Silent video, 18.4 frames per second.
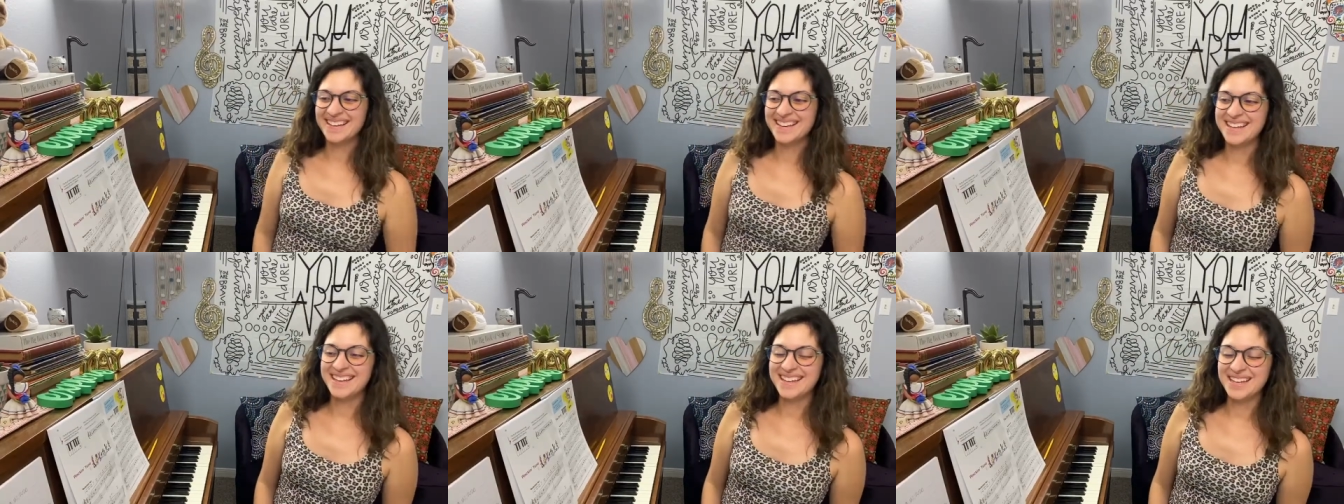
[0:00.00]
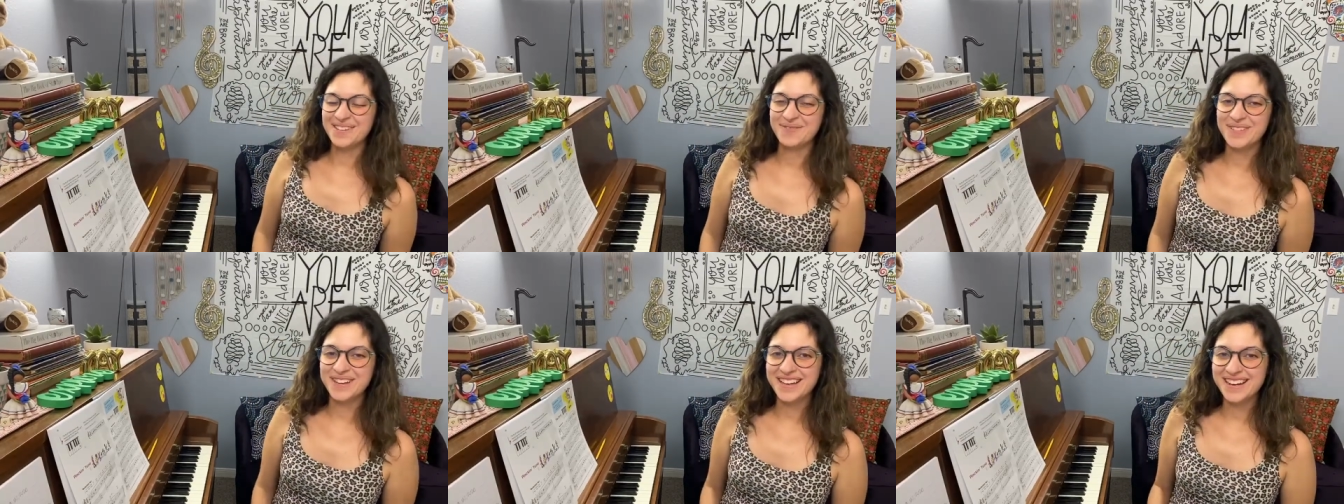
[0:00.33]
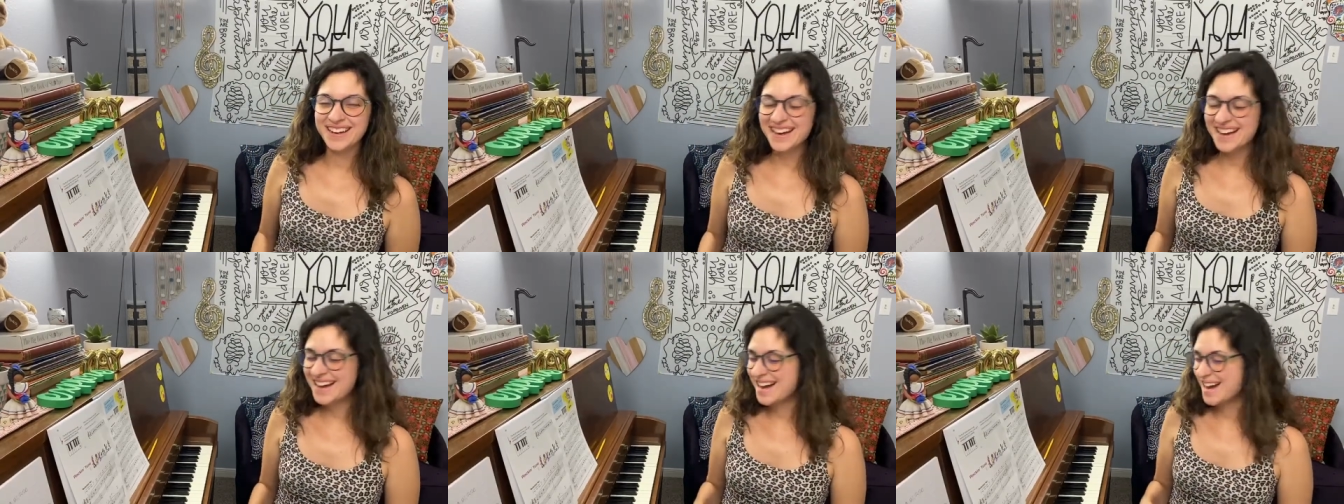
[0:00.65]
Keep it
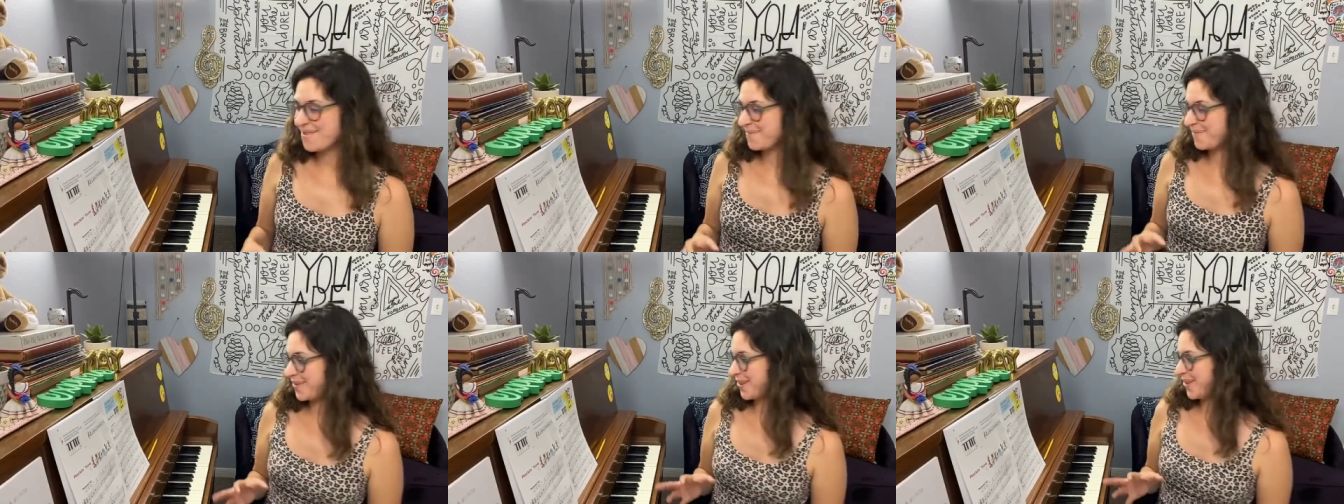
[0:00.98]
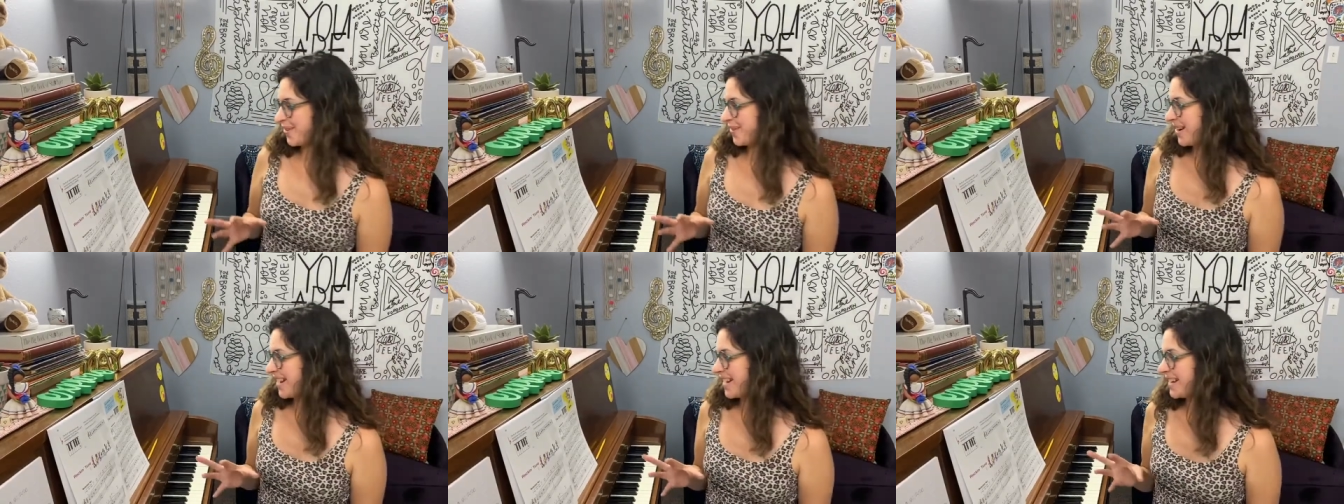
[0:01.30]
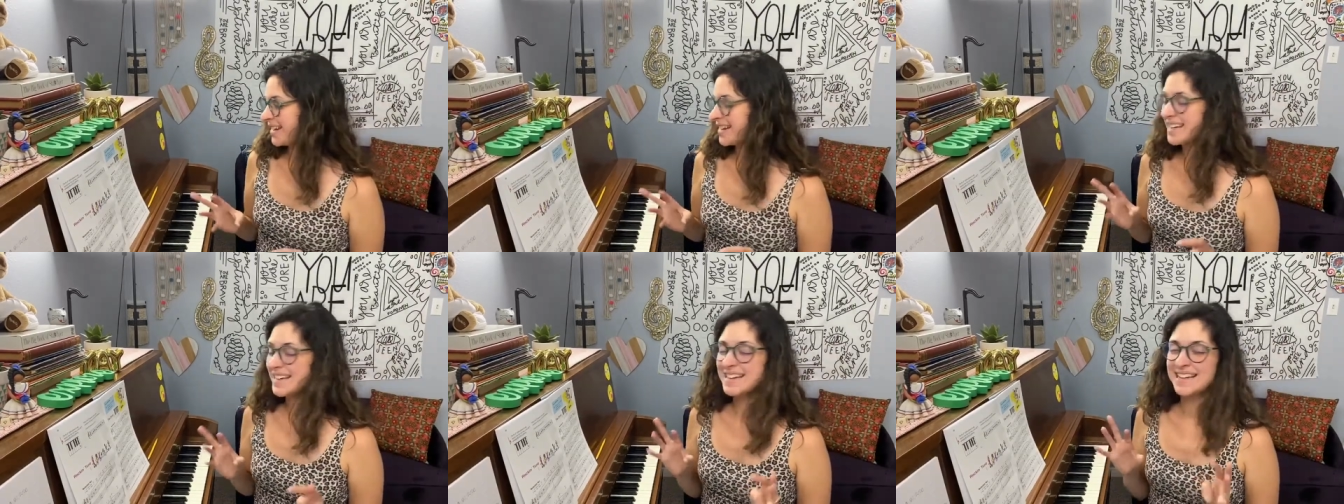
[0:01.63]
up, all right?
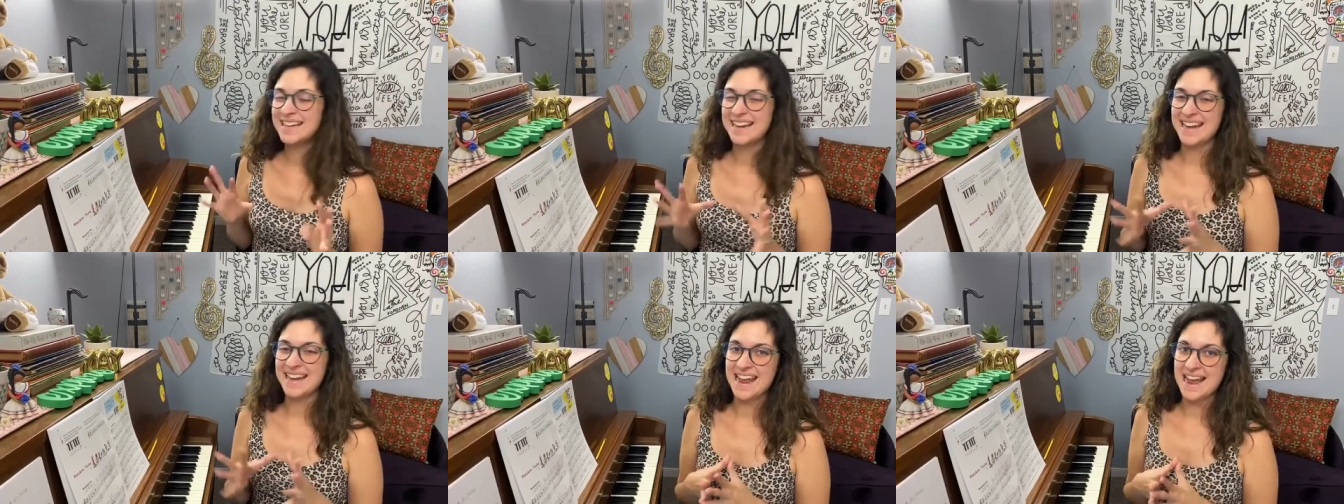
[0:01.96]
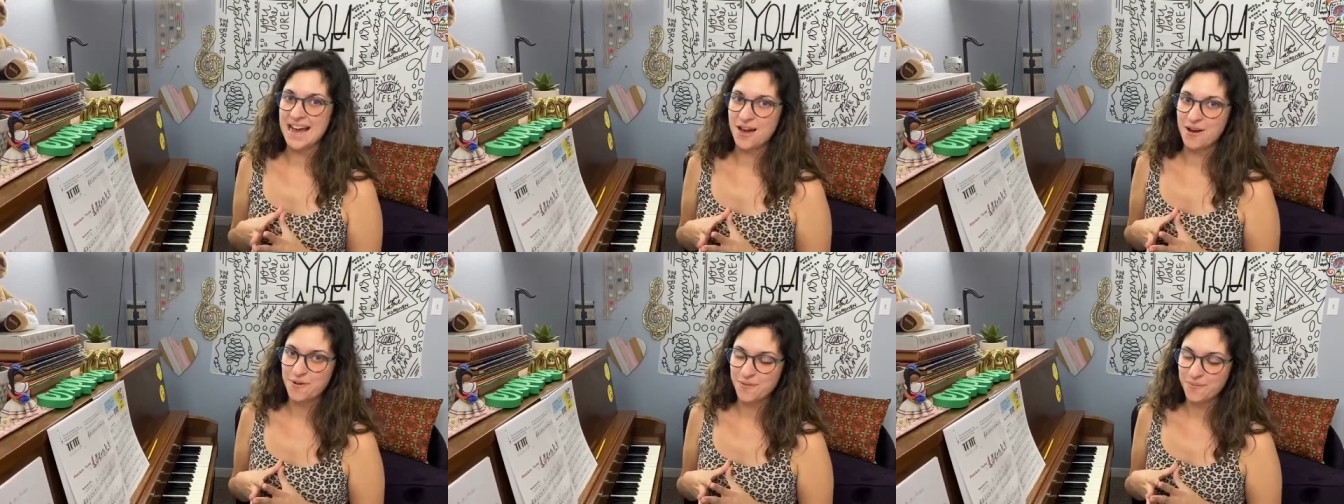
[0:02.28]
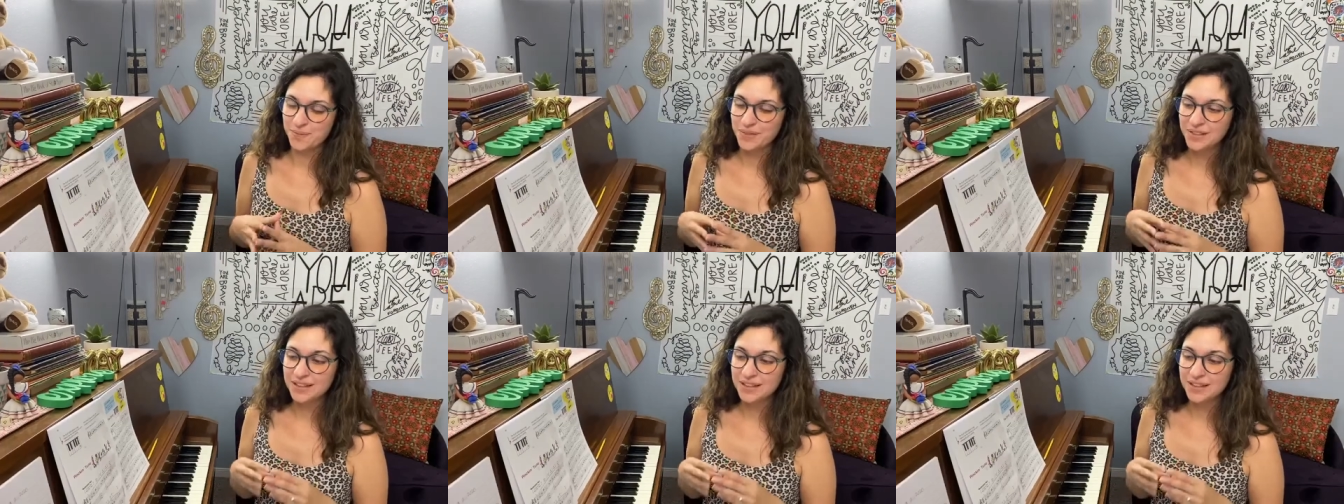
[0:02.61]
Now,